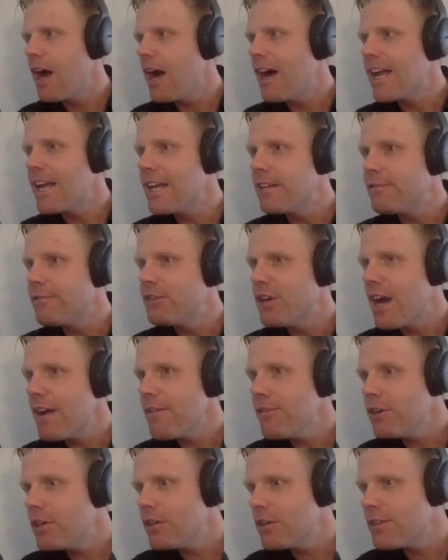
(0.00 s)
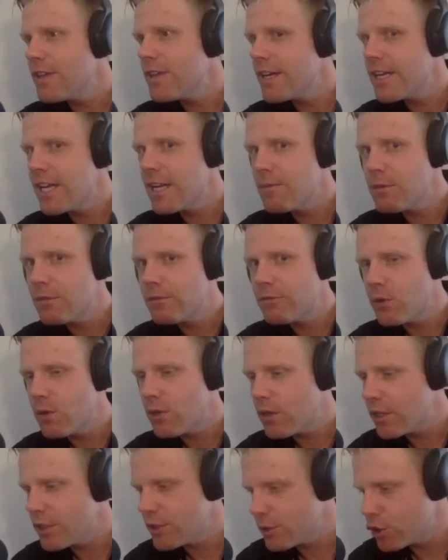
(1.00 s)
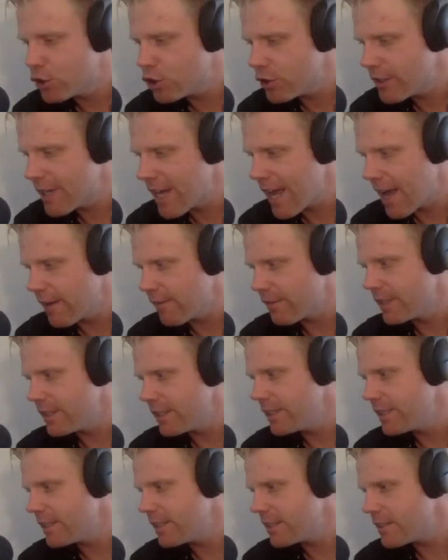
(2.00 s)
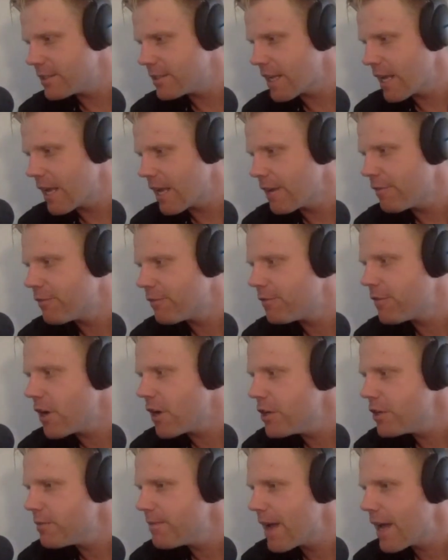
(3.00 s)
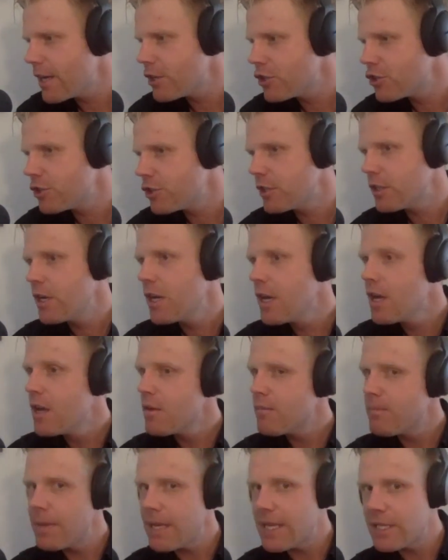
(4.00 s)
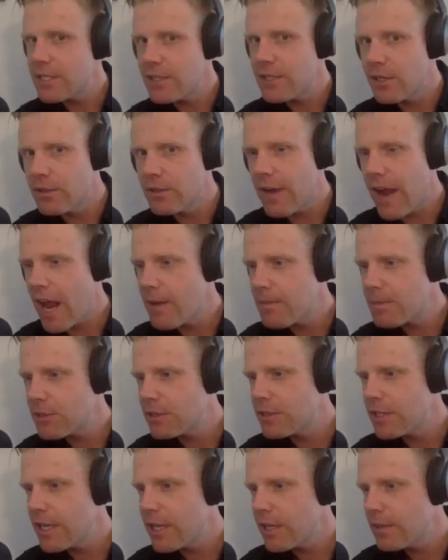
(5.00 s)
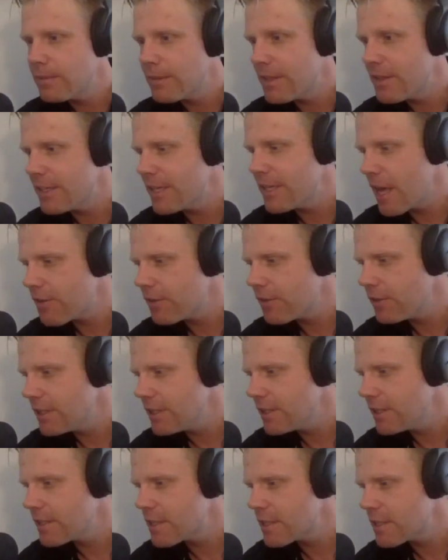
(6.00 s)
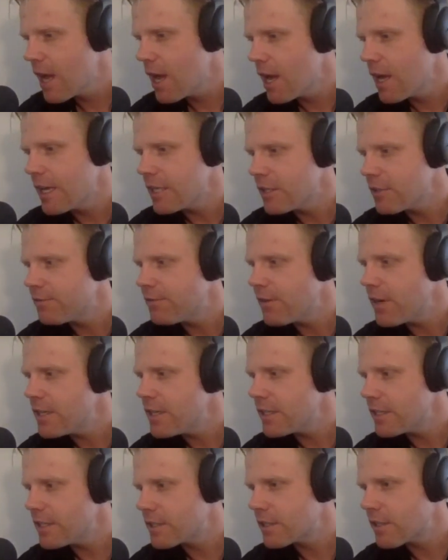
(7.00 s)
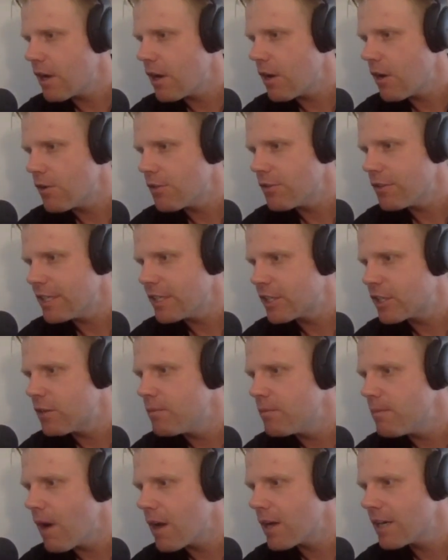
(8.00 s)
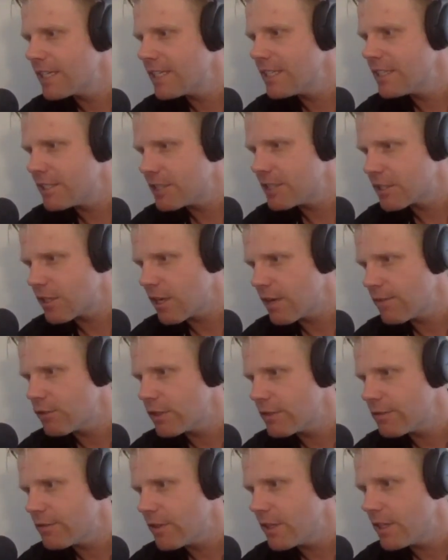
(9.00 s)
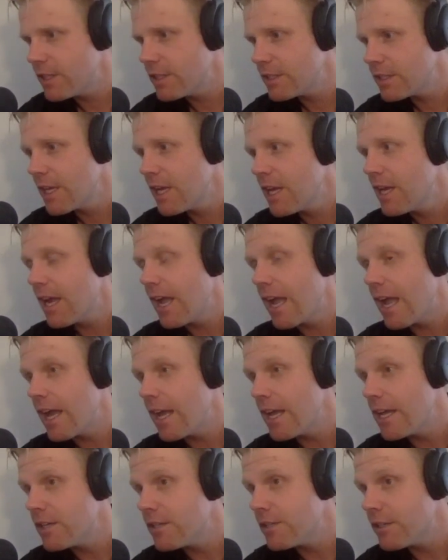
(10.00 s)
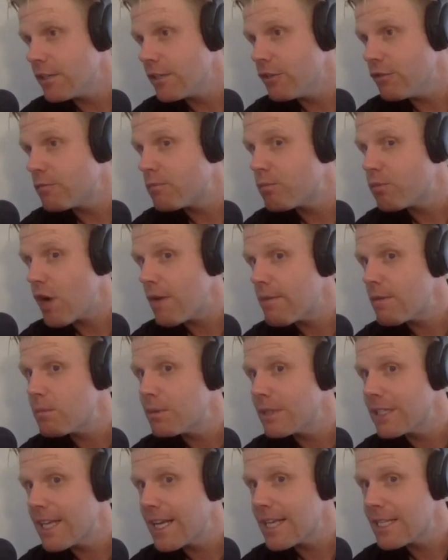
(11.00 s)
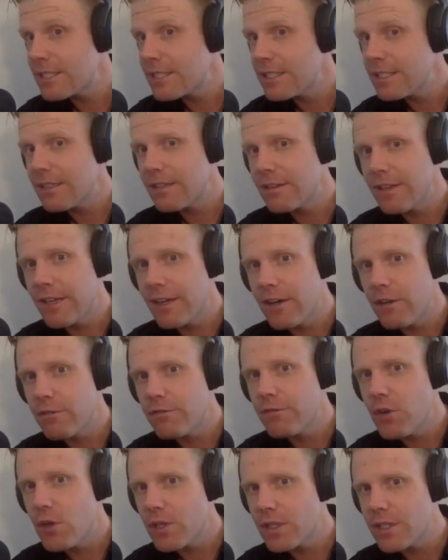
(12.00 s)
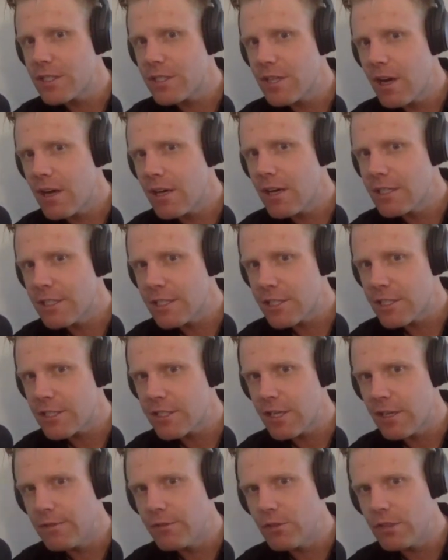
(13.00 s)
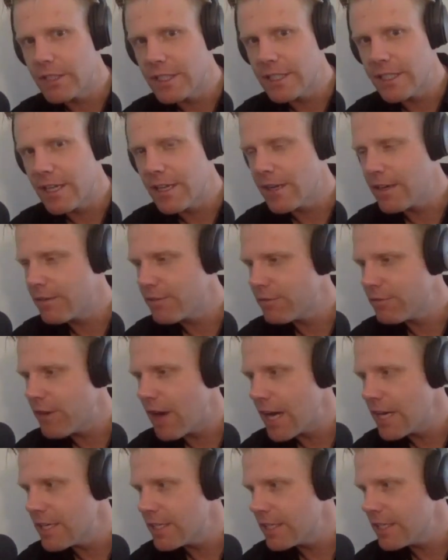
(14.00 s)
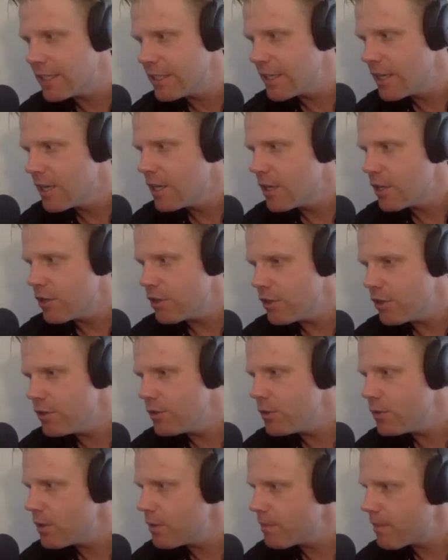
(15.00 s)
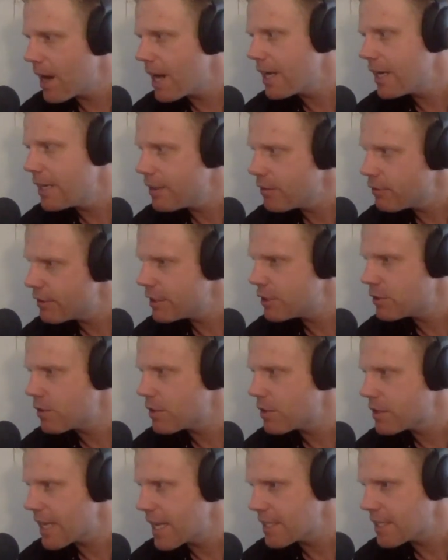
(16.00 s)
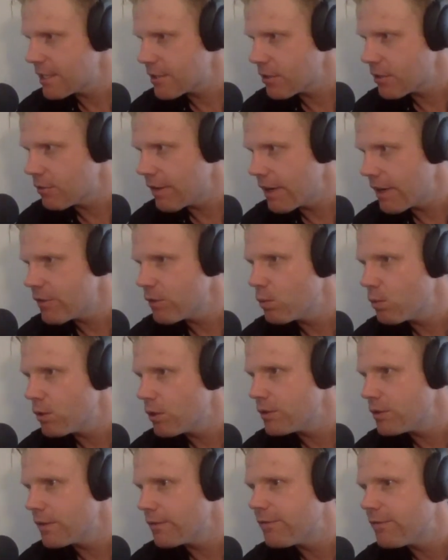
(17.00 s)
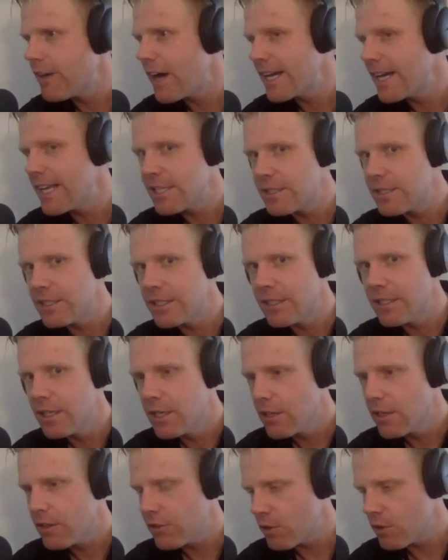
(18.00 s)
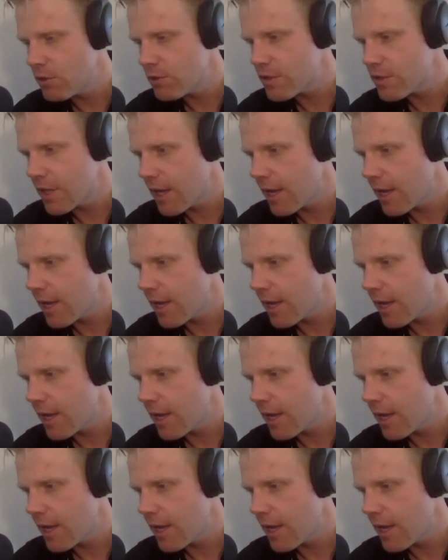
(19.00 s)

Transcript: And if you haven't heard that name before, you should have. He is a fund manager based out of Amsterdam in the Netherlands. His fund is called the Commodity Discovery Fund. And you've probably guessed it, they are focused on discovery and finding new mining resource assets around the world and financing those